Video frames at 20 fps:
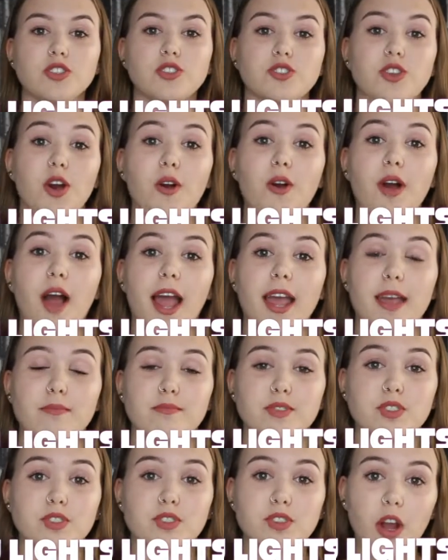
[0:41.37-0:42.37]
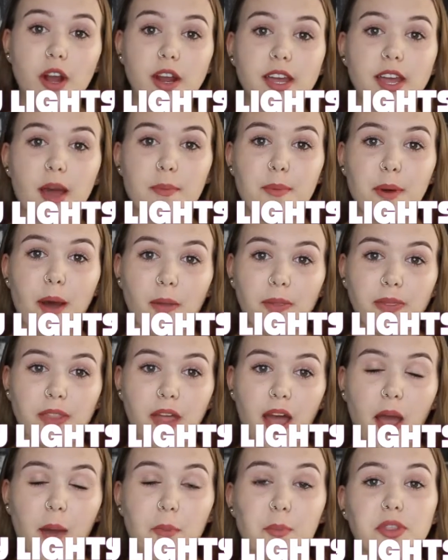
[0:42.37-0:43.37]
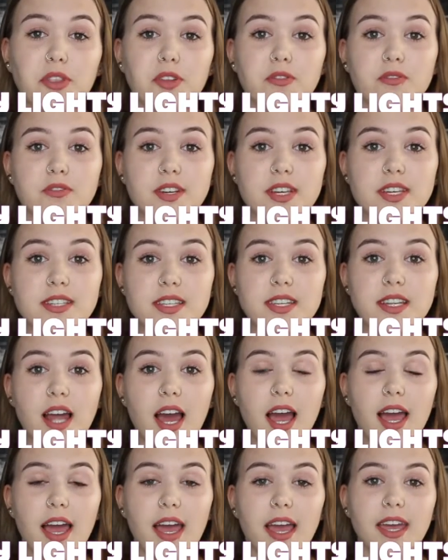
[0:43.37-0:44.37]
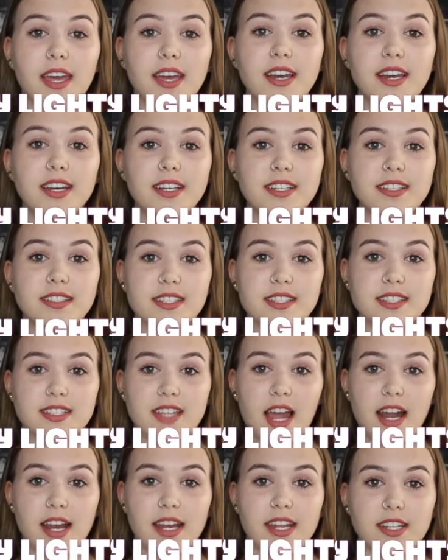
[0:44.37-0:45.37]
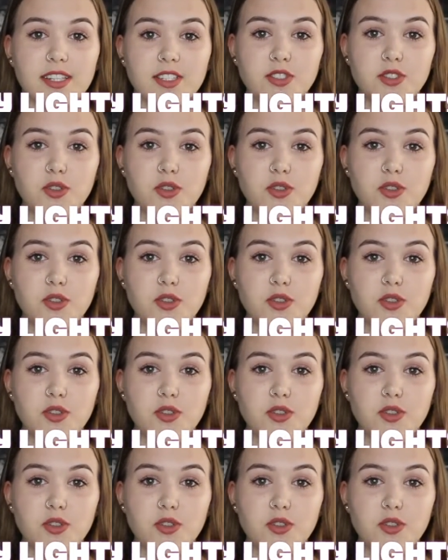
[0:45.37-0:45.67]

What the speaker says: So I am sorry about that, but the reason I decided